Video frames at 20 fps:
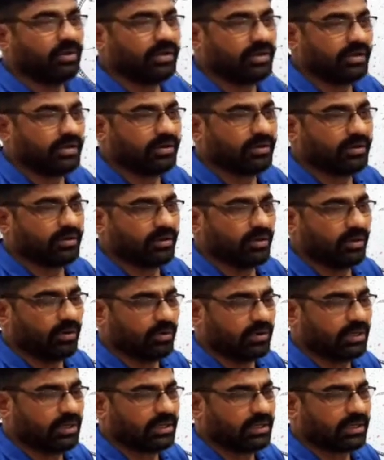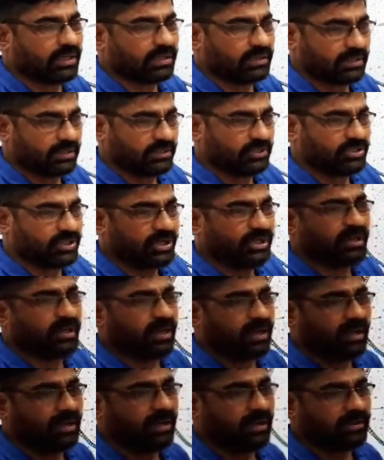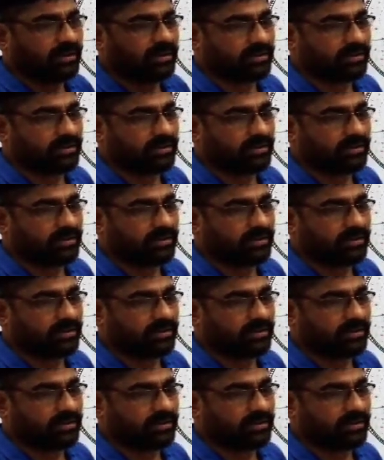in only the general